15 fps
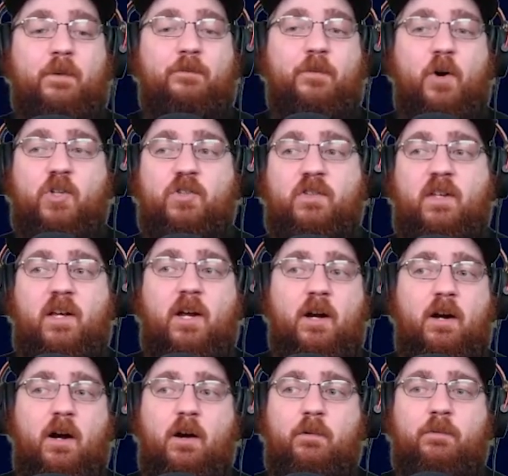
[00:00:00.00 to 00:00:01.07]
first year
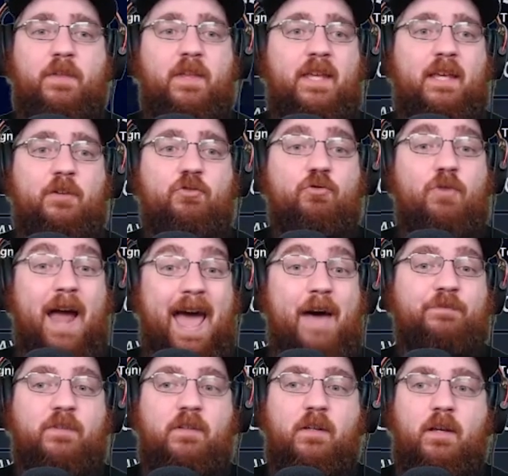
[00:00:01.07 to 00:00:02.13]
of the
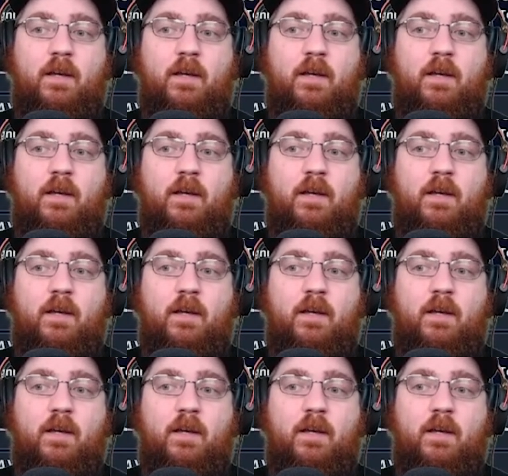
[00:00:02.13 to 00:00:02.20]
draft